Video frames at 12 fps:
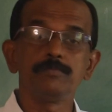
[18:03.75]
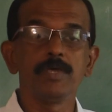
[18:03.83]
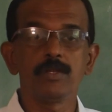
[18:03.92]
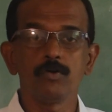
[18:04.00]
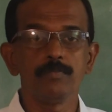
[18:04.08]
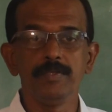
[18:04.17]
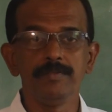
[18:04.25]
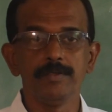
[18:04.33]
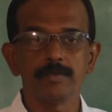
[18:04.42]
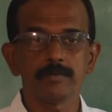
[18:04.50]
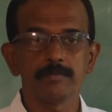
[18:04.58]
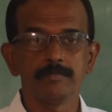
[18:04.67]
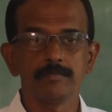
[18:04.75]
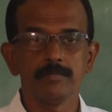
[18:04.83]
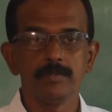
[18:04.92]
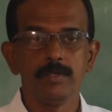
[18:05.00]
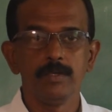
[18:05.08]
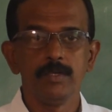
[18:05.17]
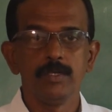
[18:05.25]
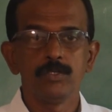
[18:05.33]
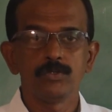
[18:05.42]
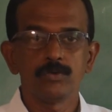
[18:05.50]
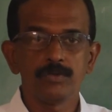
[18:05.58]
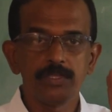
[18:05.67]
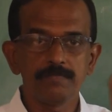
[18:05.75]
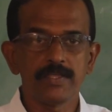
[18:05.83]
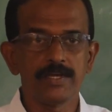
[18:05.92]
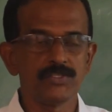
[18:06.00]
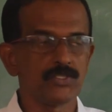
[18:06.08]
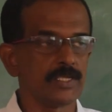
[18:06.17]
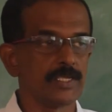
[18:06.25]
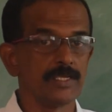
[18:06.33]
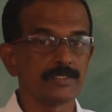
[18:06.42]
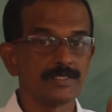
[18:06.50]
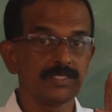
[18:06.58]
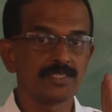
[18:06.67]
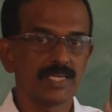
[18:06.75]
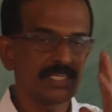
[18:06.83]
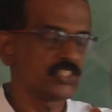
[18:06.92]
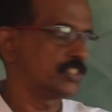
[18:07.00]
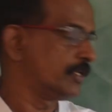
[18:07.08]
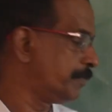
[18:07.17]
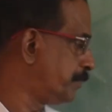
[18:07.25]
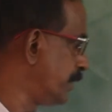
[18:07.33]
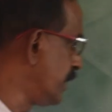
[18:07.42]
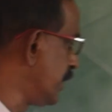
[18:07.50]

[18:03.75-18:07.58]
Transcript: may not be there. So, if that is the case, the third step